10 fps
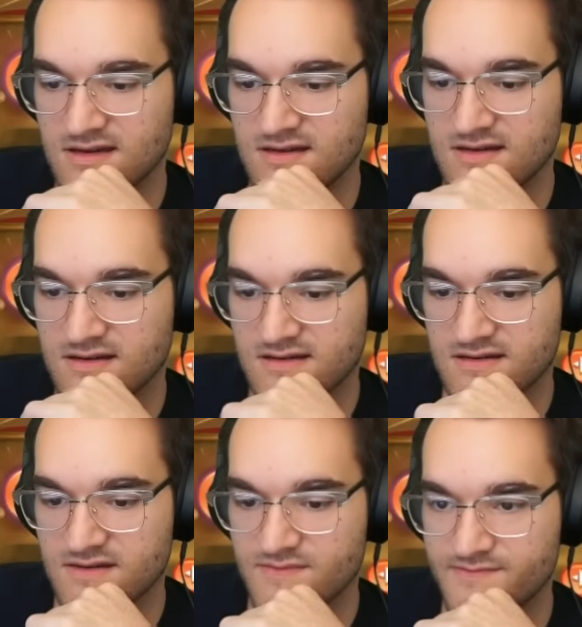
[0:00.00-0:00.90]

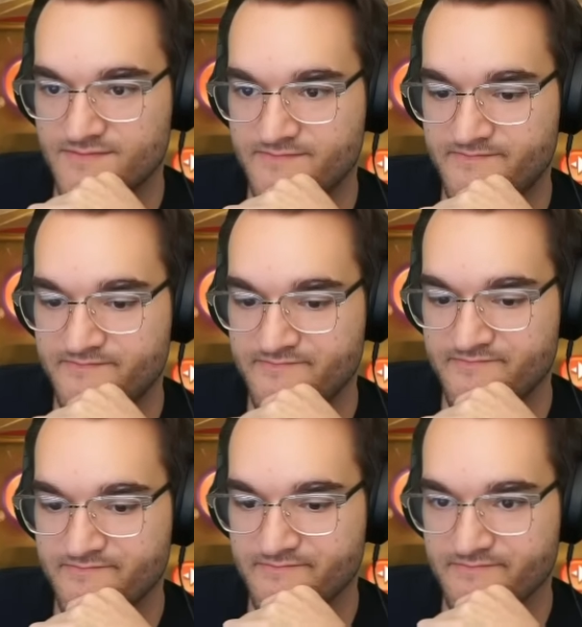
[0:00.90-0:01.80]

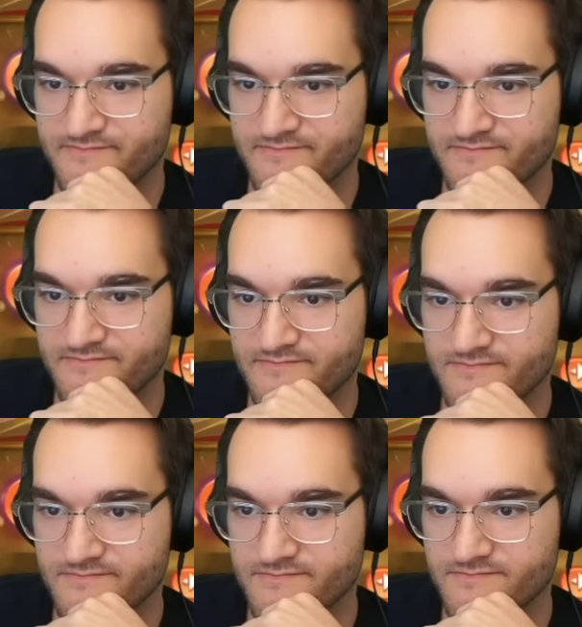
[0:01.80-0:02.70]

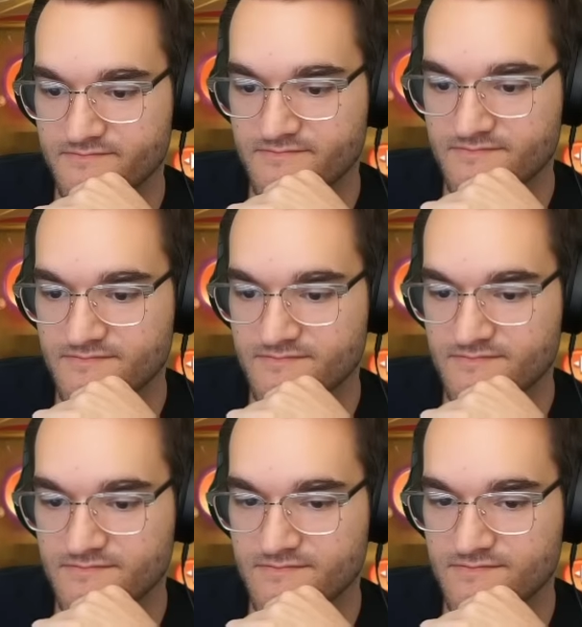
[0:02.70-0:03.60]

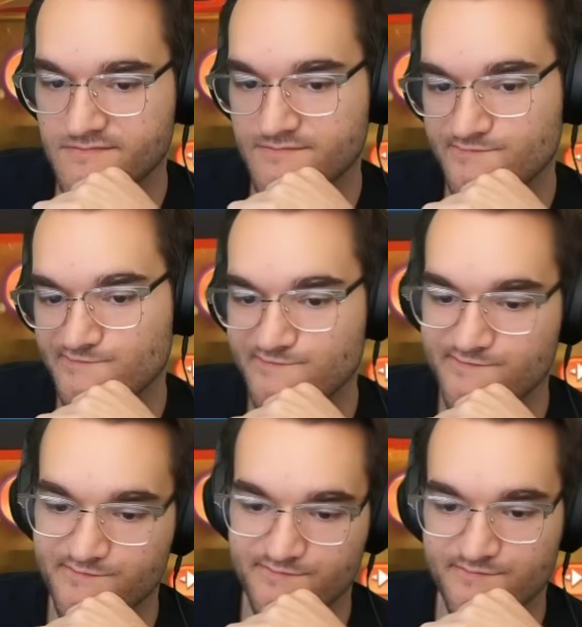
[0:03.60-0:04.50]

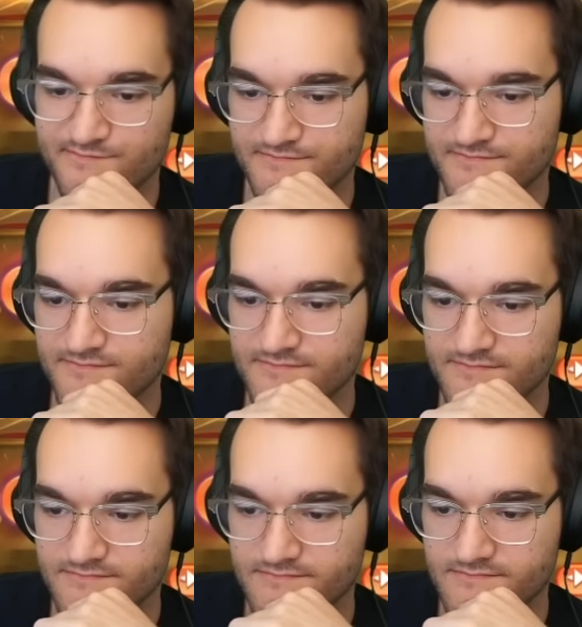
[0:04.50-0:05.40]

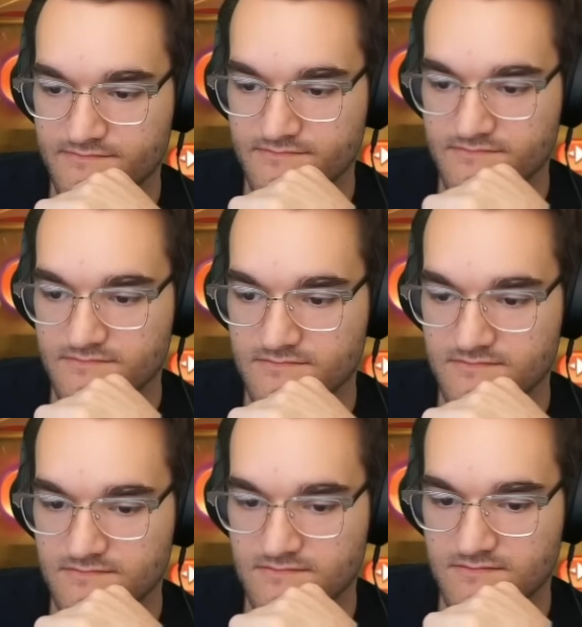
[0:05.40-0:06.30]

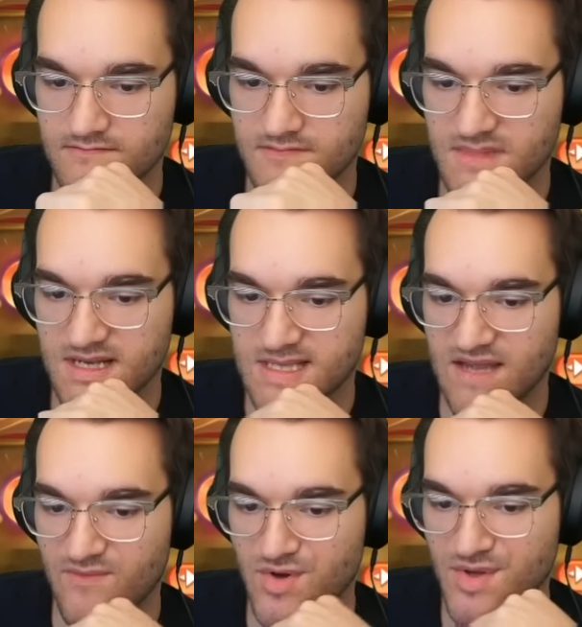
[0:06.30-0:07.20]
Guess guess they
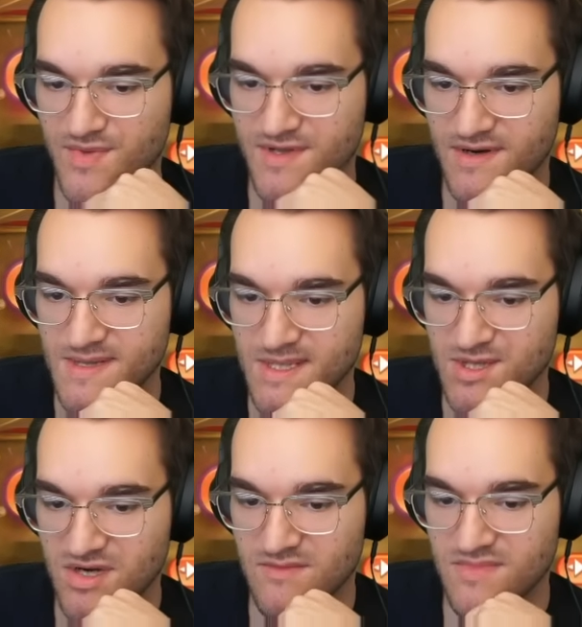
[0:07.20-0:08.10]
had multiple turns of
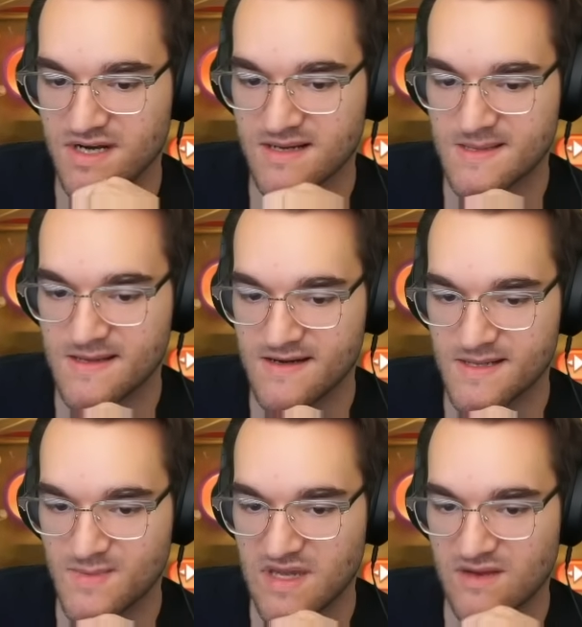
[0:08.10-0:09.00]
chump blocks here.
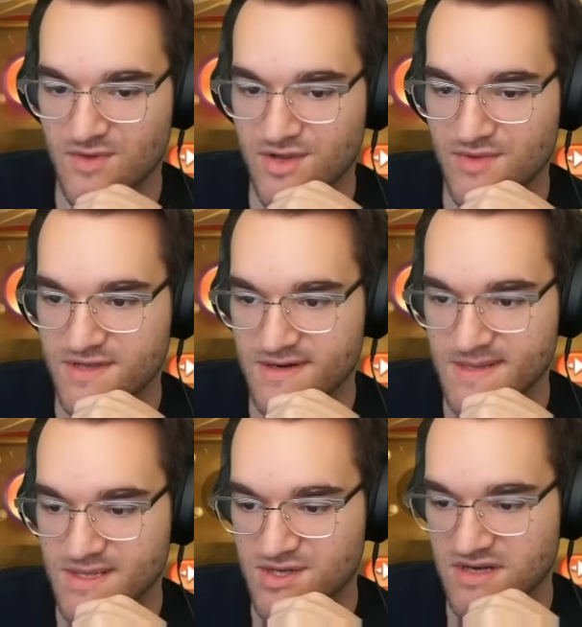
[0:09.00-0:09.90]
Speaking of multiple
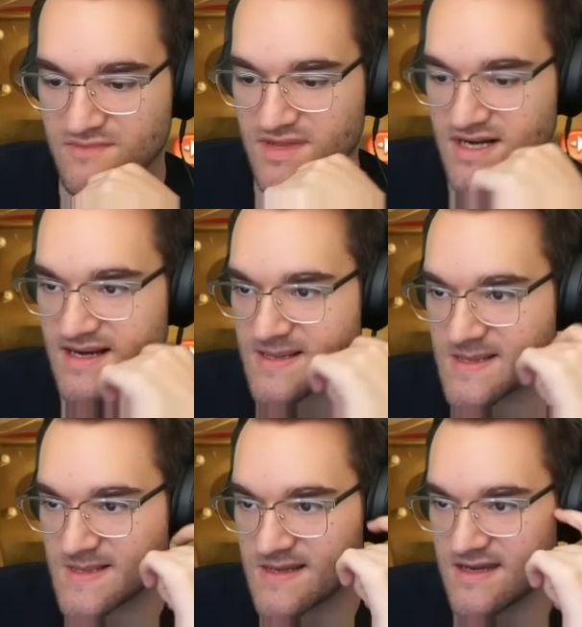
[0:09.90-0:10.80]
turns of chump
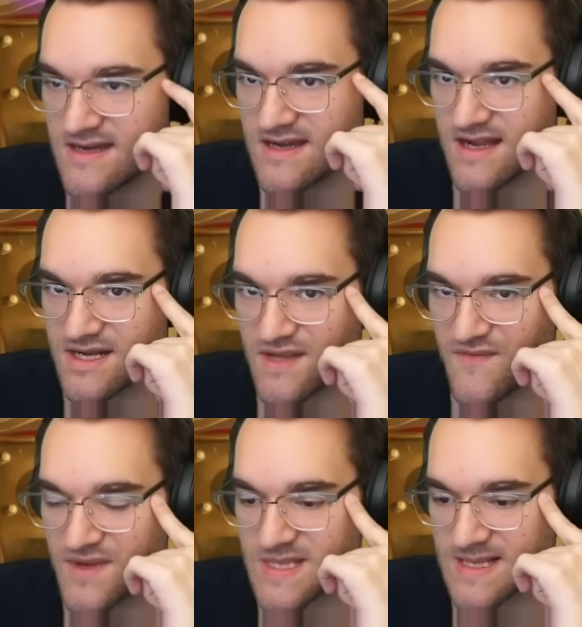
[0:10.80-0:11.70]
blocks, actually
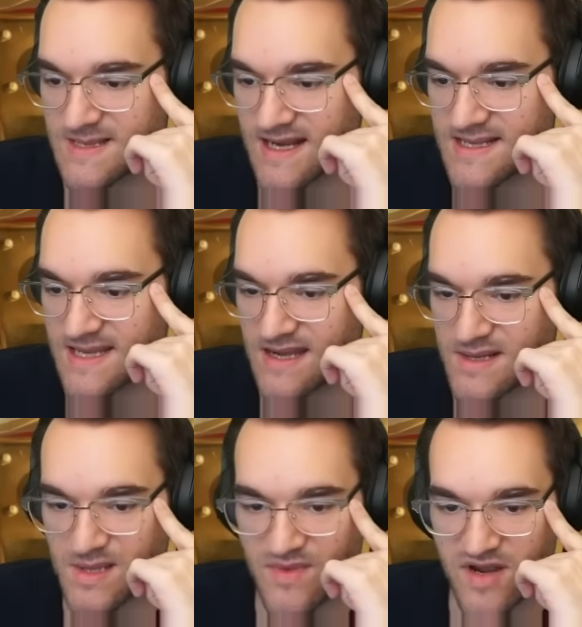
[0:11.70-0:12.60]
feels like Sky
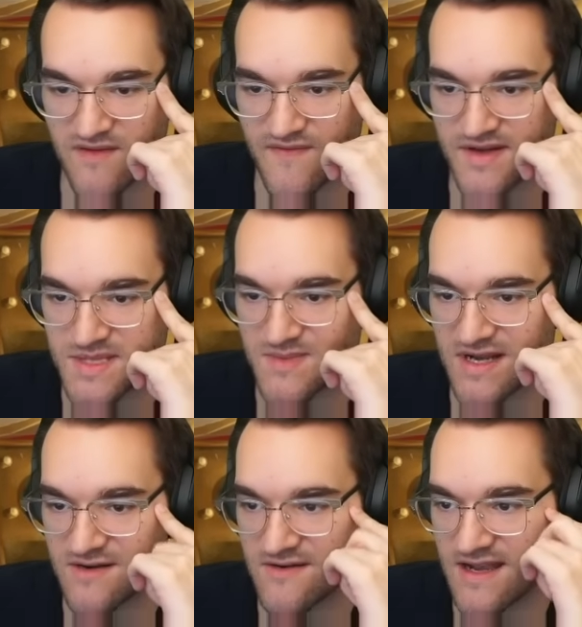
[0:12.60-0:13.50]
Scanners are better than Fel
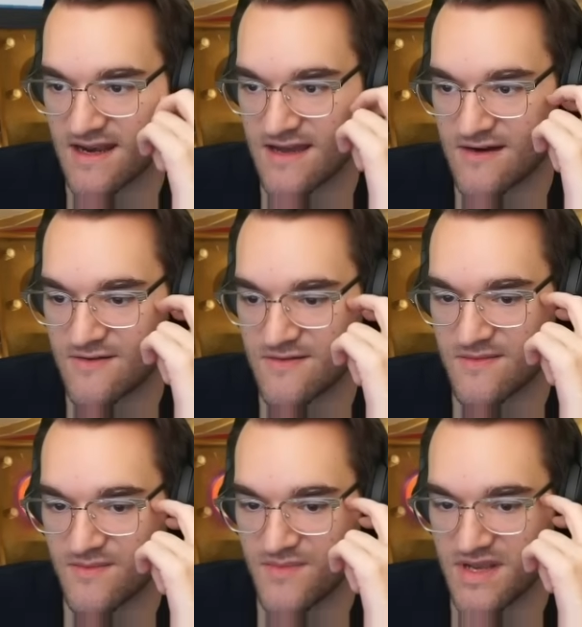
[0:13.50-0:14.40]
Spectre right now
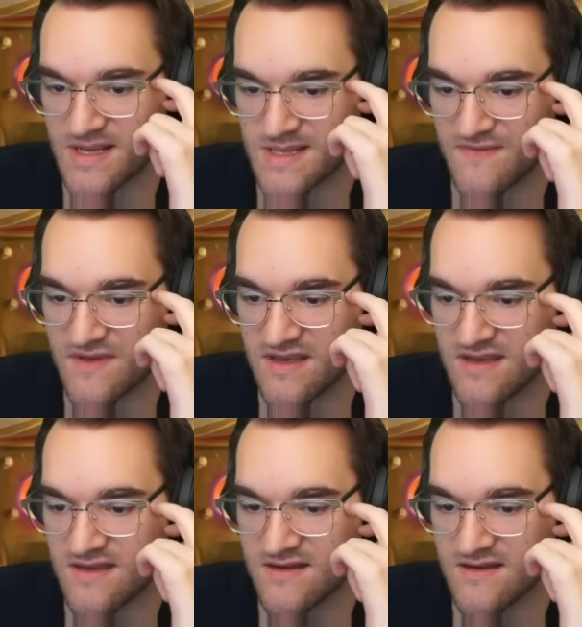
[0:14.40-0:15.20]
because of the